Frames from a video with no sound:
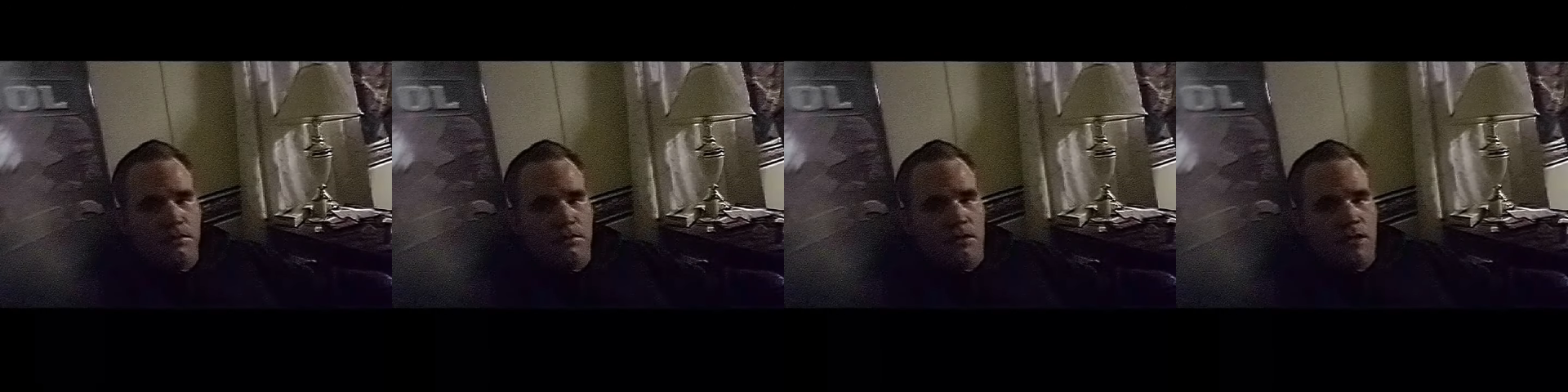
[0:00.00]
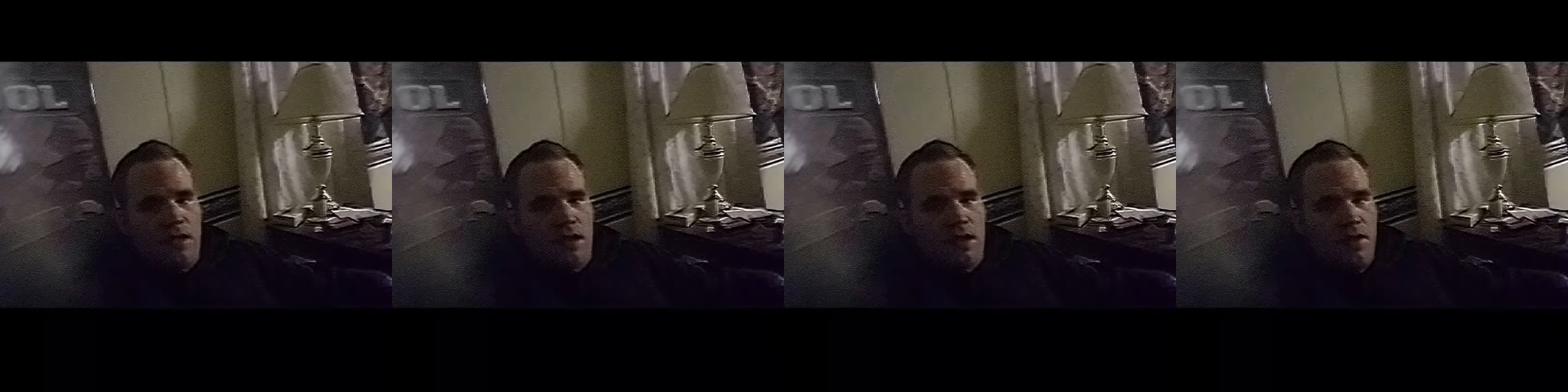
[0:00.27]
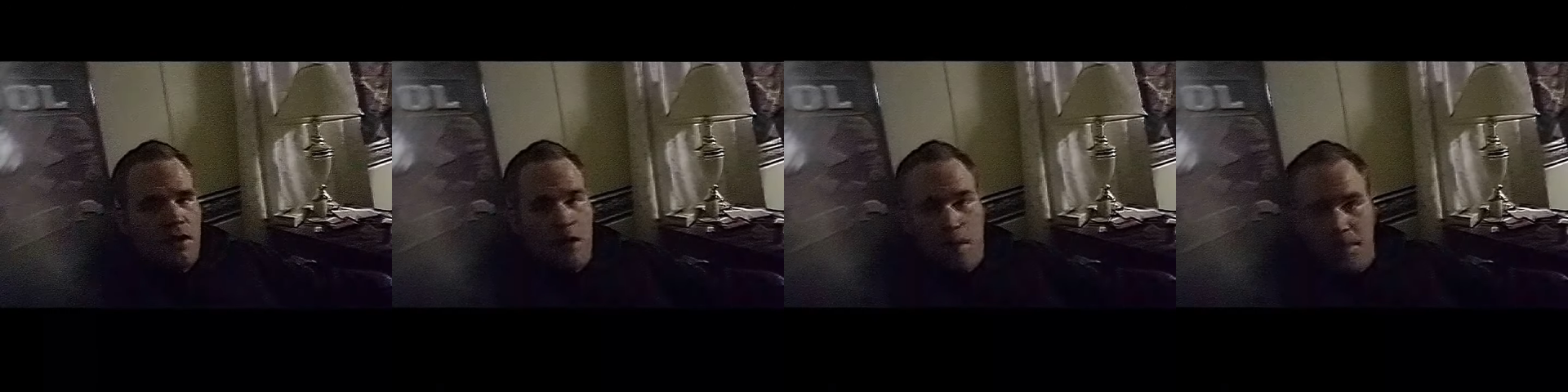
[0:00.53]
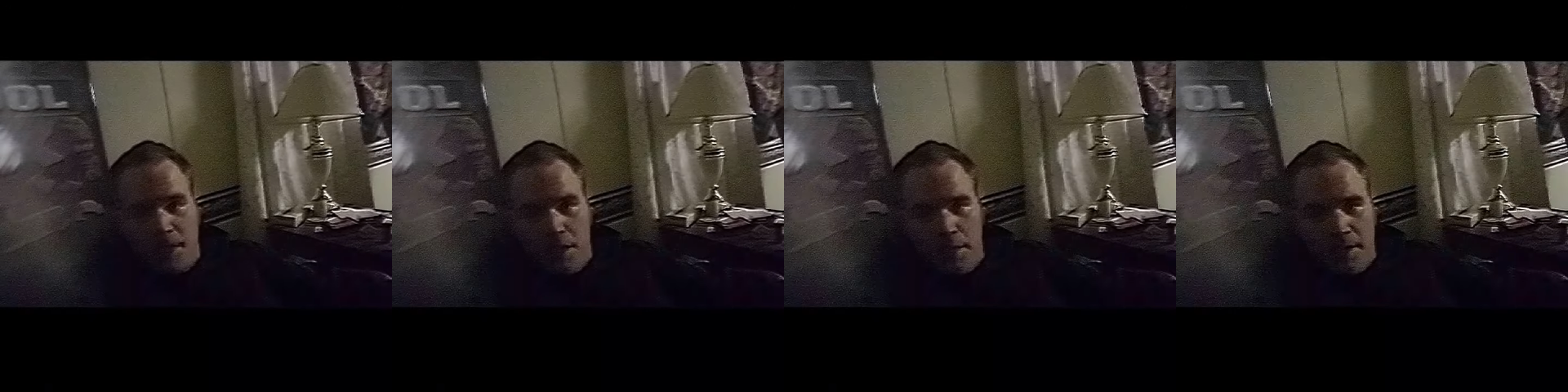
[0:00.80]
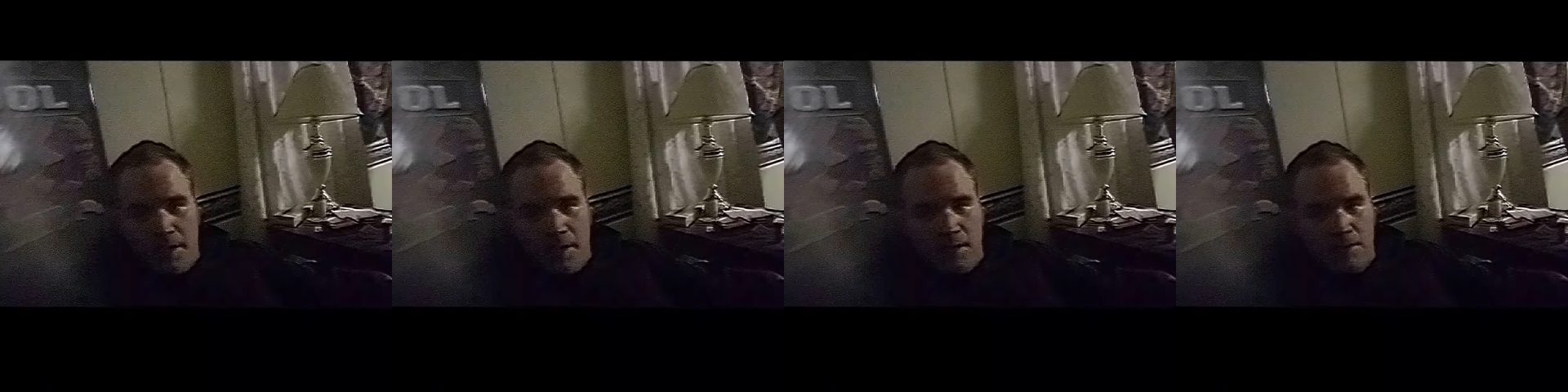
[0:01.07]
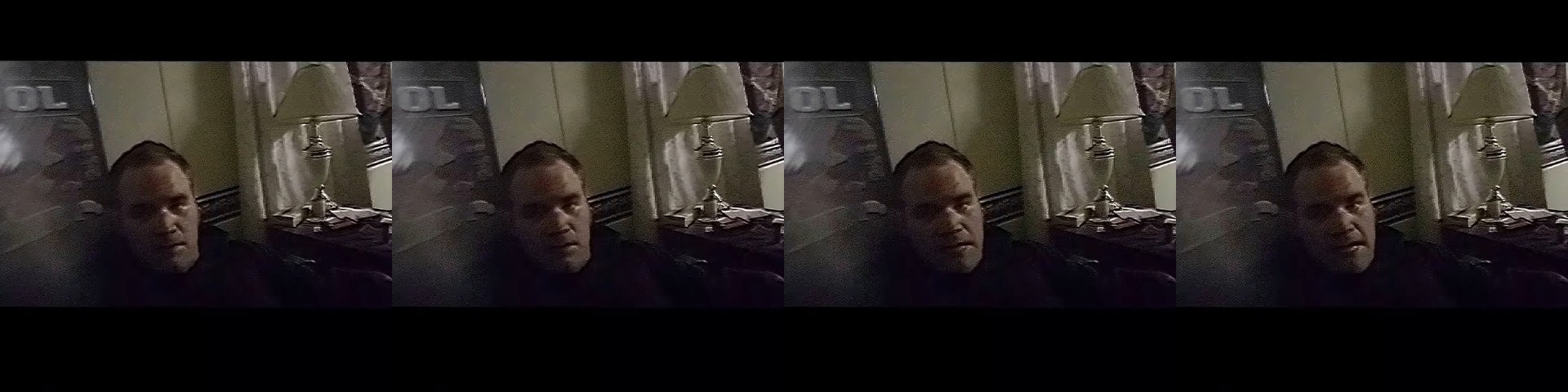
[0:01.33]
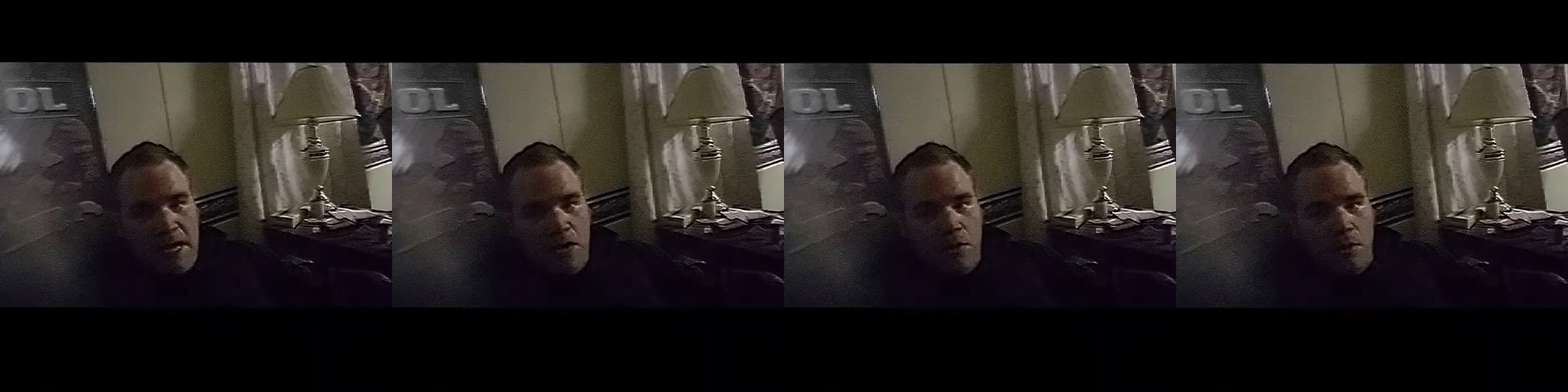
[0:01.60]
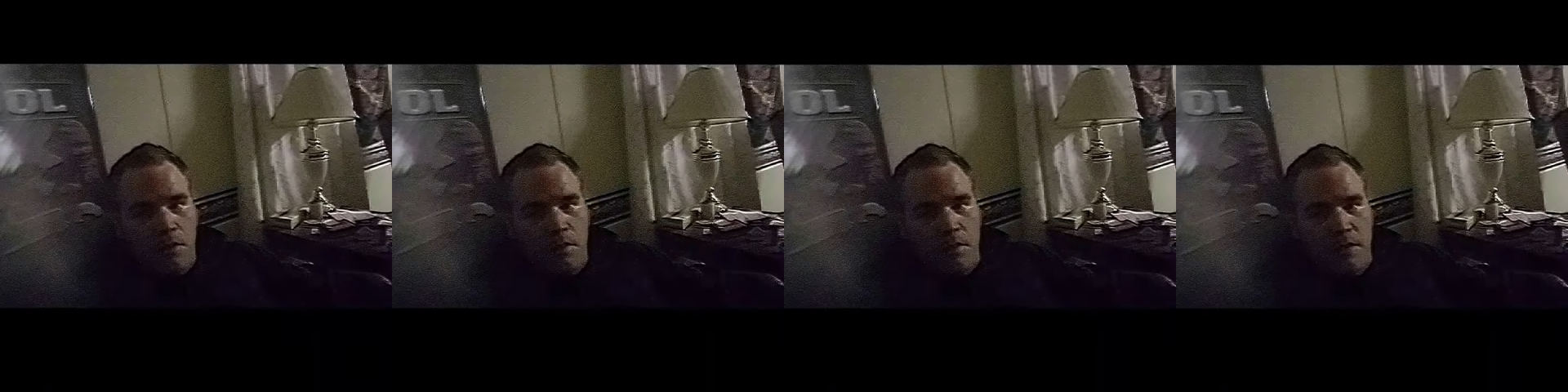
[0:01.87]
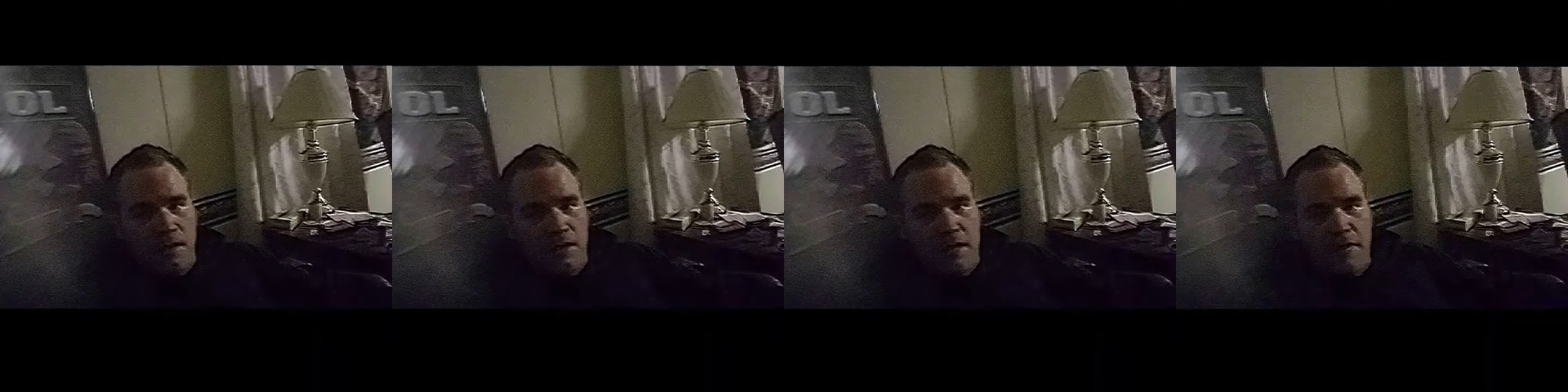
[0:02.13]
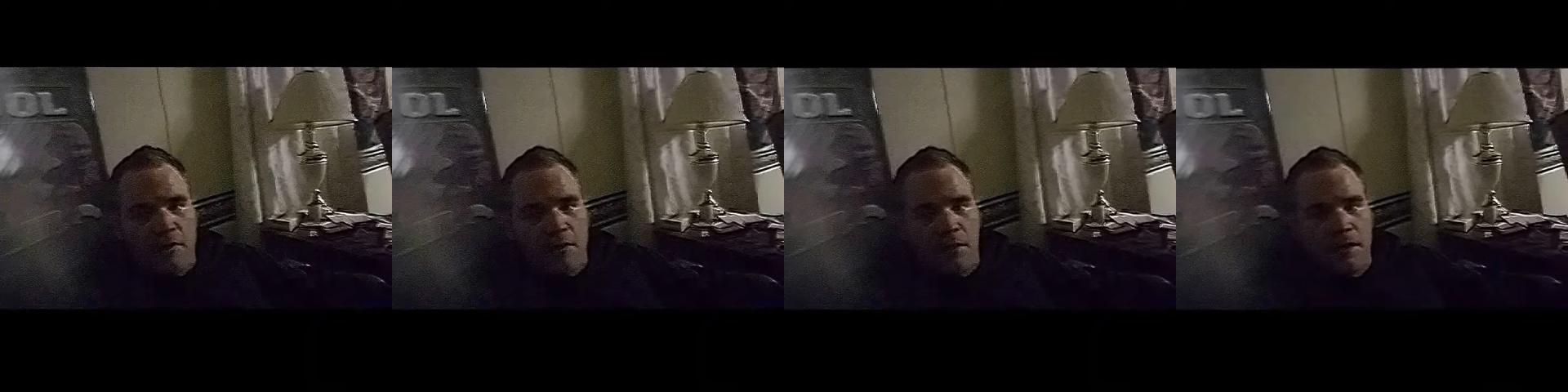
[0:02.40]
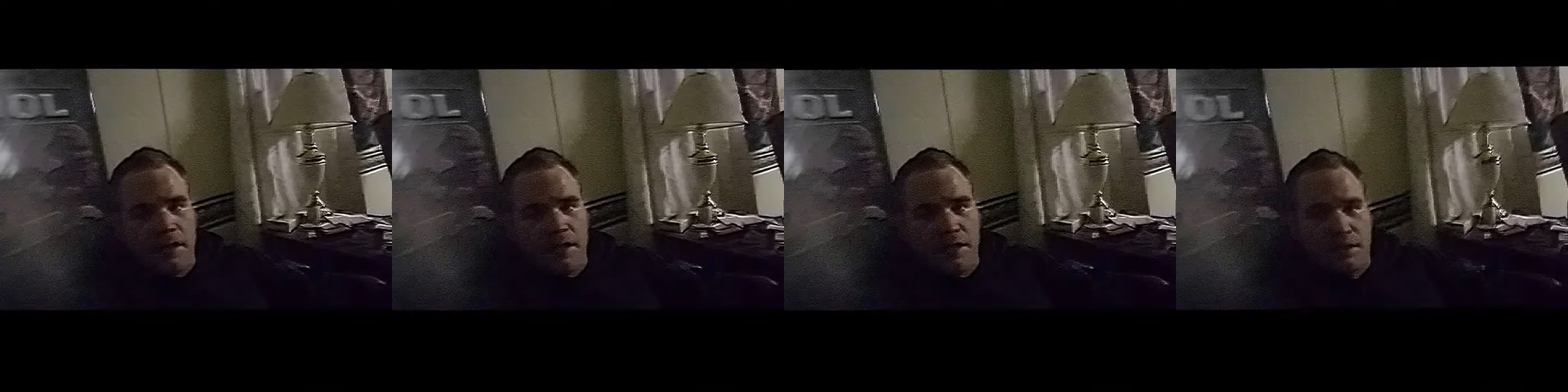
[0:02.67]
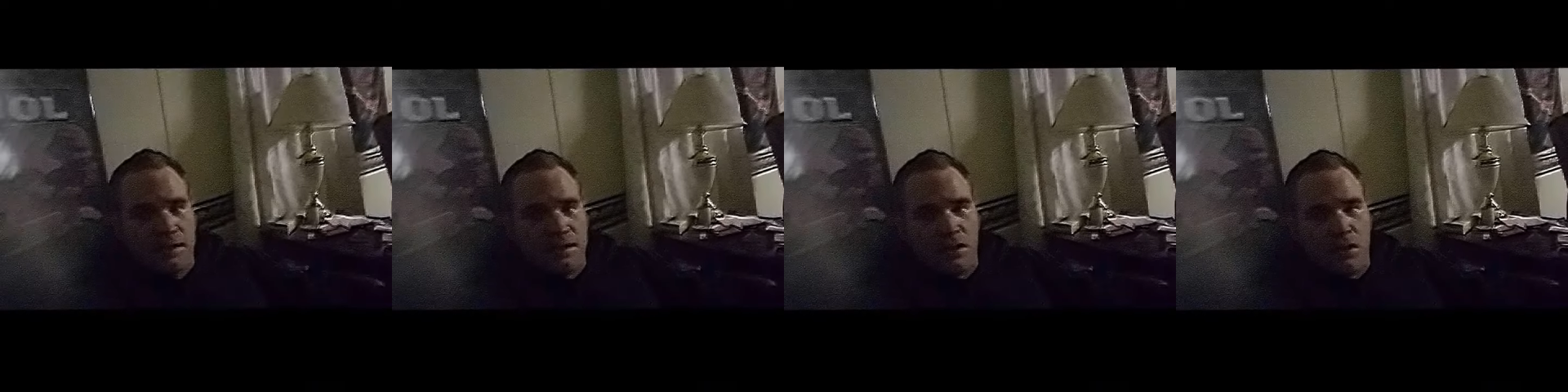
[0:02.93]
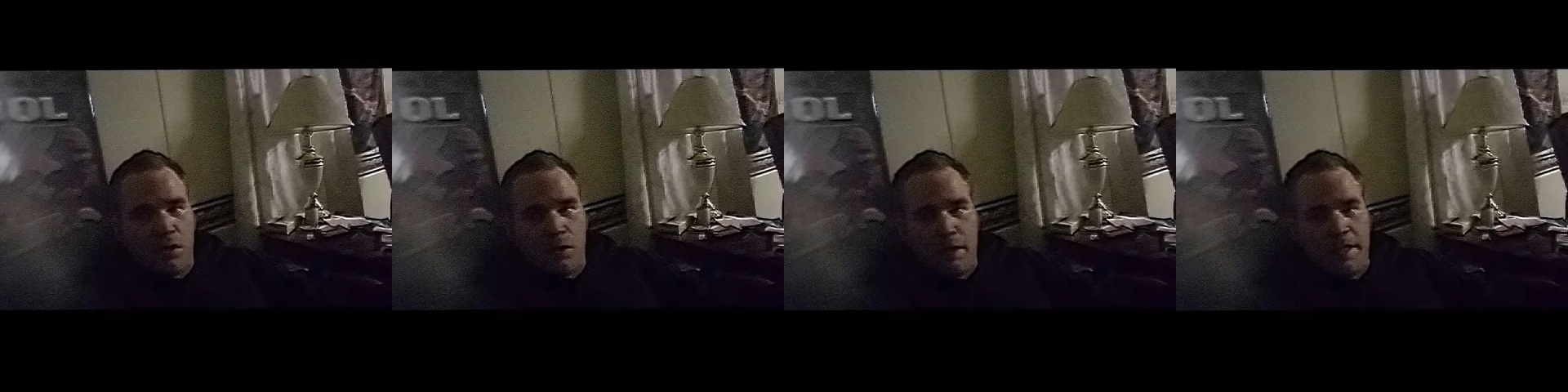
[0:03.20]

the upcoming album that everybody is so